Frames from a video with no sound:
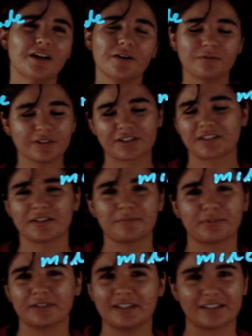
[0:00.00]
which
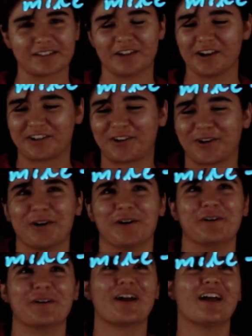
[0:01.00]
simply is not
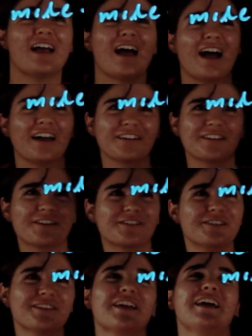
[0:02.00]
true. I don't know
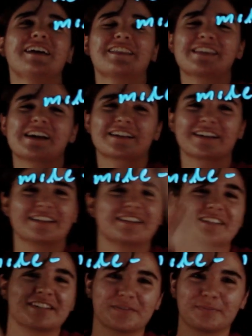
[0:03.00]
who the heck that guy
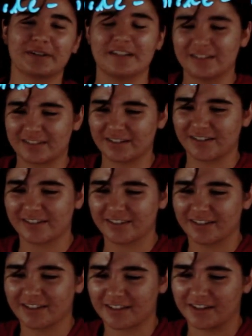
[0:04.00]
is, but he
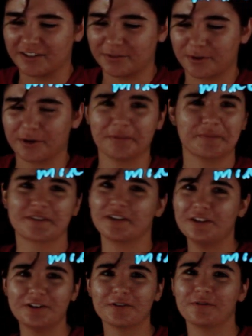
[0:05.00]
seriously has a health problem, so
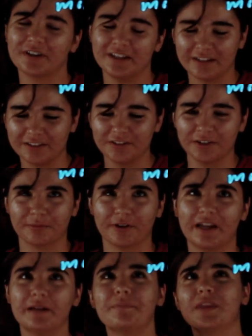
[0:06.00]
you don't want to include him,
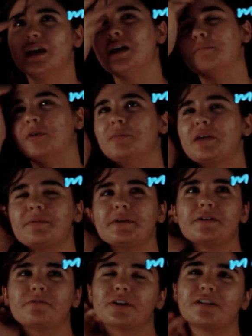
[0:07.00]
right? But
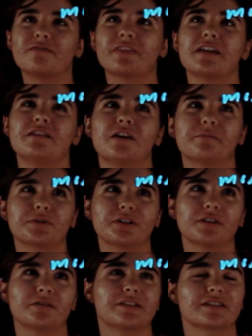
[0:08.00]
maybe, what if that
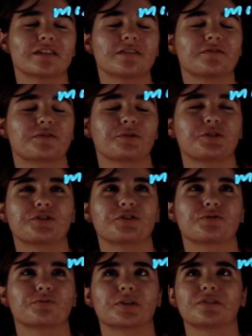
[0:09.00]
number, instead of
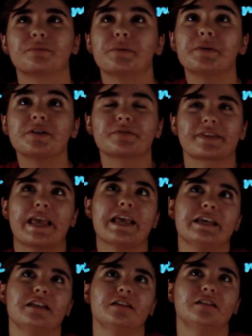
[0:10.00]
312, maybe it was 8?